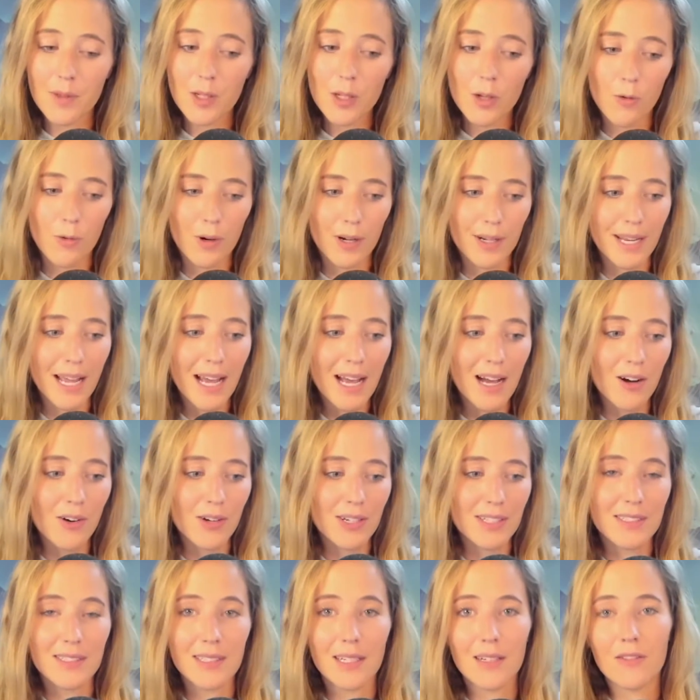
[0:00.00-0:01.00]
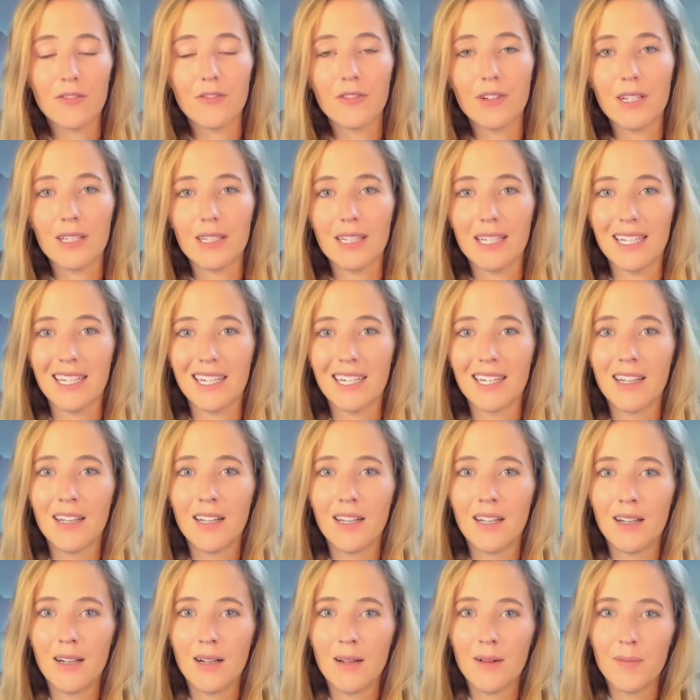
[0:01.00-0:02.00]
where now, instead of feeling,
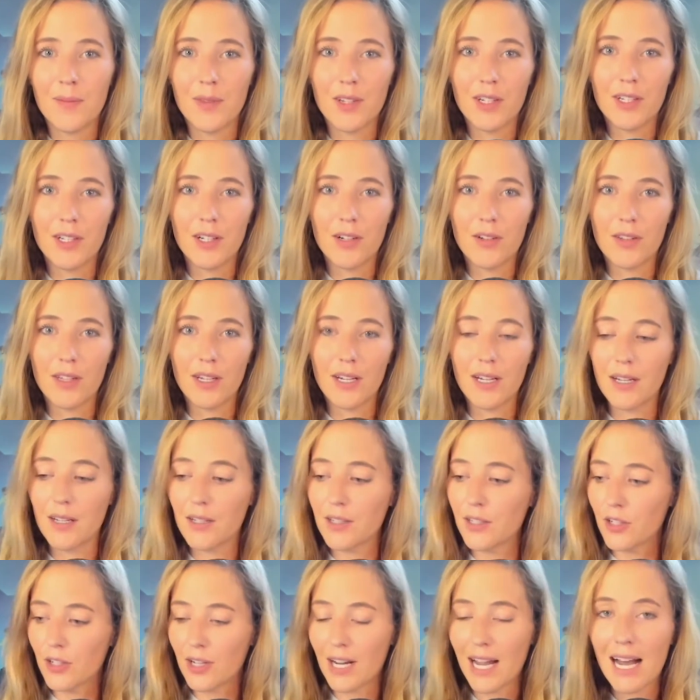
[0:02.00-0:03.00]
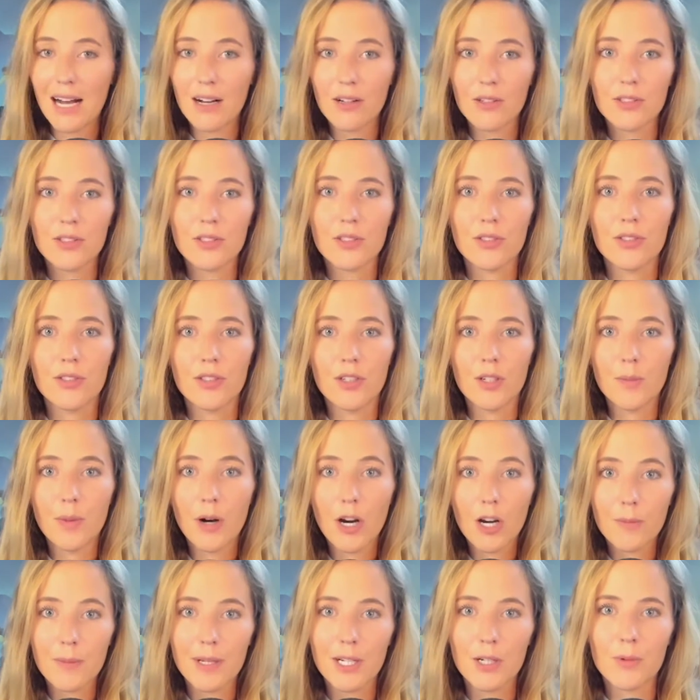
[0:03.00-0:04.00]
your house or your
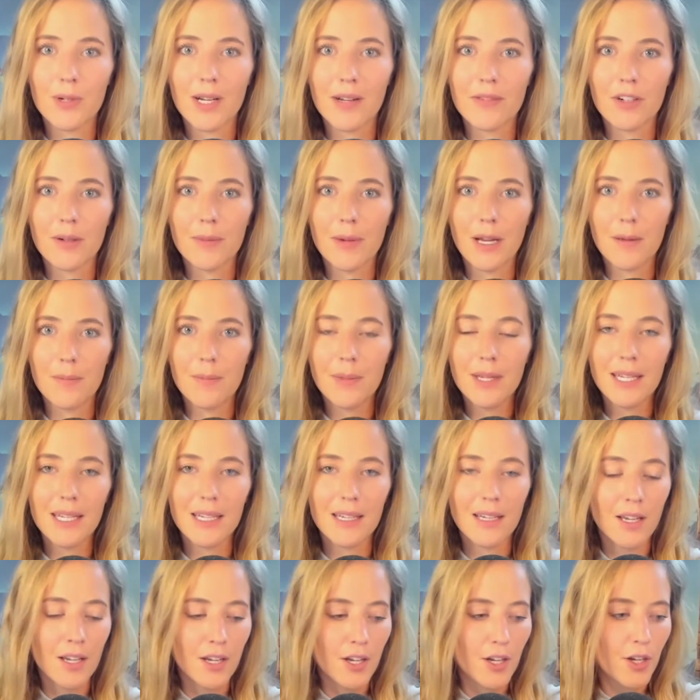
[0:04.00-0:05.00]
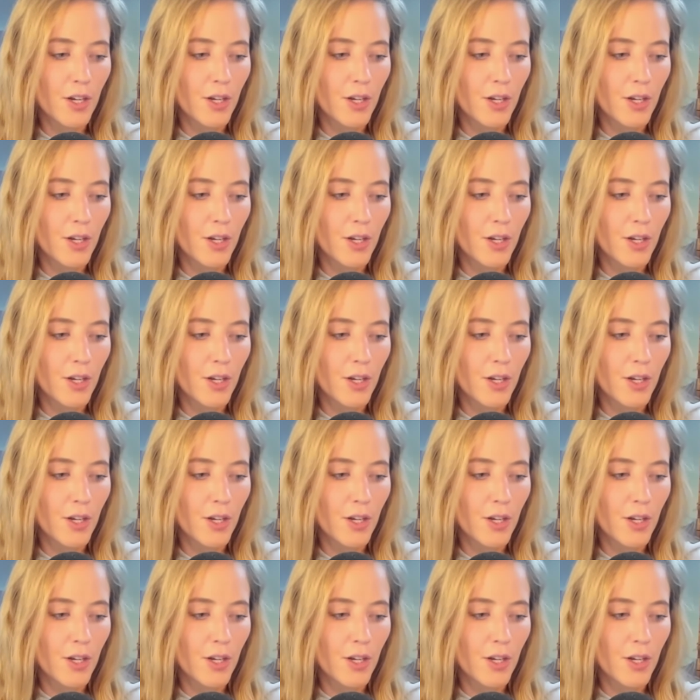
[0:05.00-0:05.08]
apartment or whatever it might be,